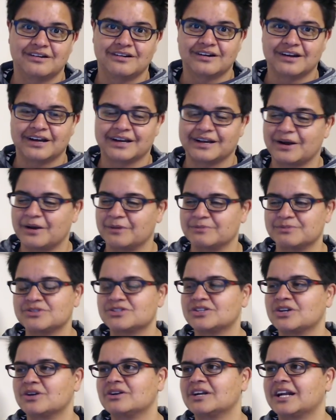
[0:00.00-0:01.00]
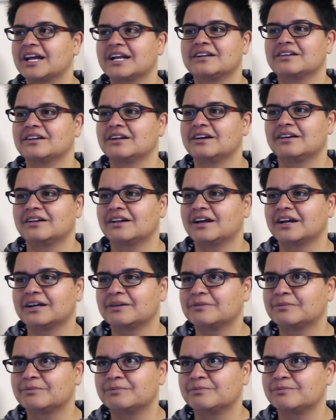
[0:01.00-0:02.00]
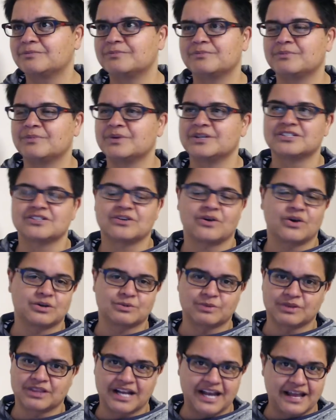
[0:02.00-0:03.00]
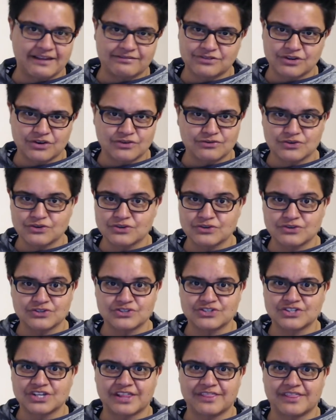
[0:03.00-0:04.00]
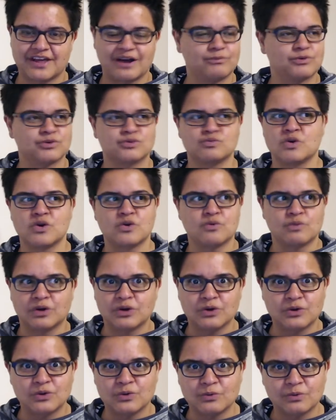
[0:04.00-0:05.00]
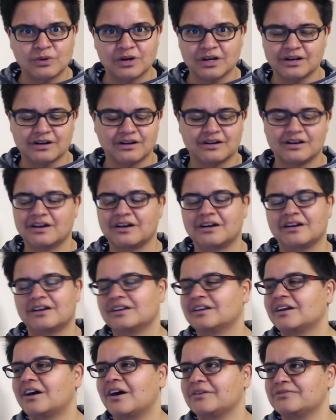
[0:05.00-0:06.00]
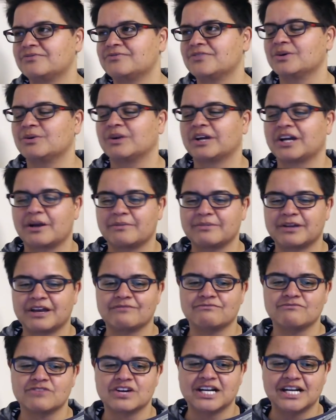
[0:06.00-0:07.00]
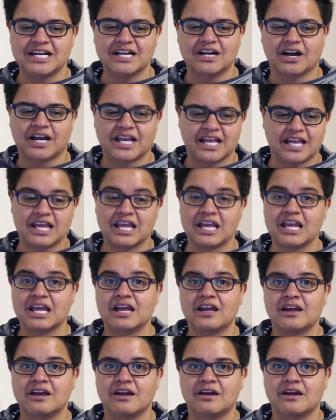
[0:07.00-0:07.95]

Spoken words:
I'm so glad that, like, we started with The Leftovers, and that was woo-woo, and I feel like I'm getting really lucky